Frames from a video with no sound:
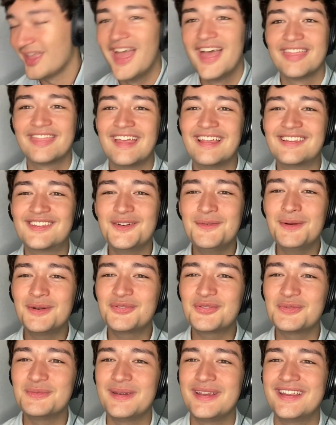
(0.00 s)
Thanks so much
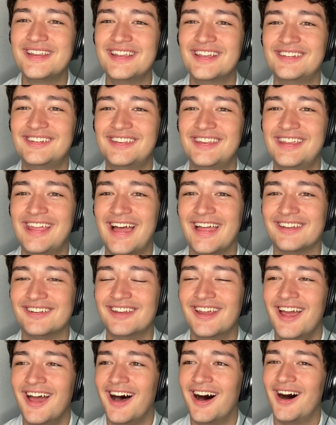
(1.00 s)
for making it to the end.
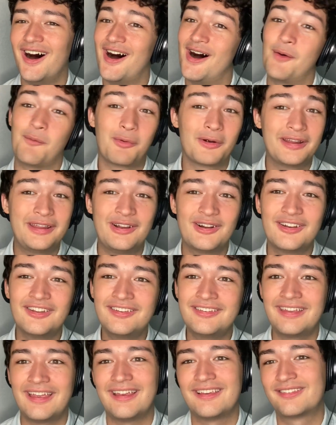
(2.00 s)
We're here to
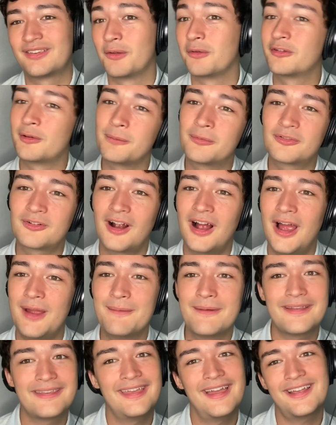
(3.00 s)
stay, so
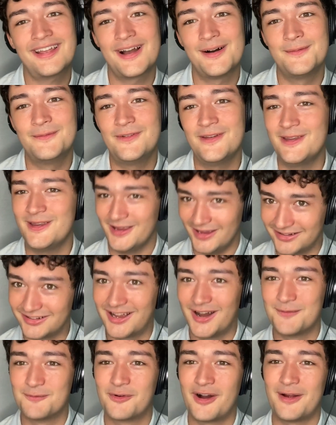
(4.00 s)
subscribe, get comfy, and
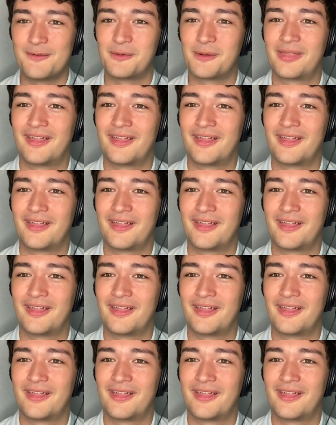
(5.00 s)
come vibe with